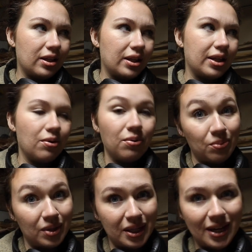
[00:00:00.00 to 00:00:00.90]
So
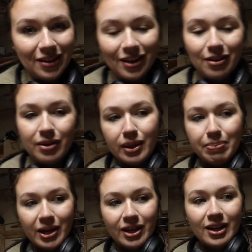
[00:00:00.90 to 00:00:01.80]
we'll see how that goes.
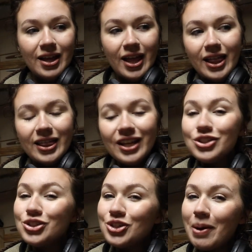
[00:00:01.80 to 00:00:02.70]
But
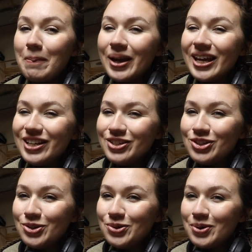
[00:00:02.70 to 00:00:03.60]
let's jump
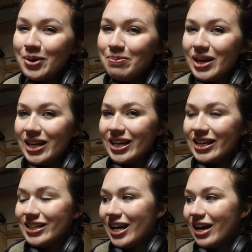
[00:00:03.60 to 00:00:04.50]
into
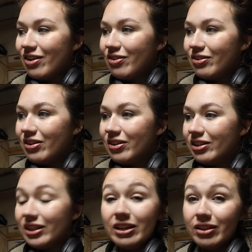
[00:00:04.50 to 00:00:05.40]
making now.
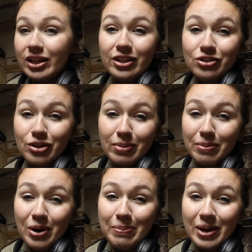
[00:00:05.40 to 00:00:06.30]
Literally
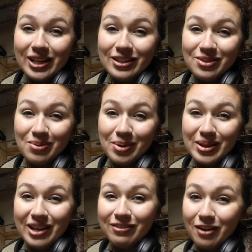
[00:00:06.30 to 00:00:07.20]
jumping right back into where we
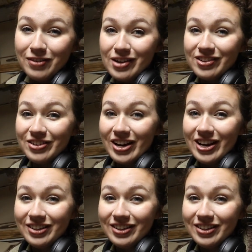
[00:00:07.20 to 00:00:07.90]
left off yesterday.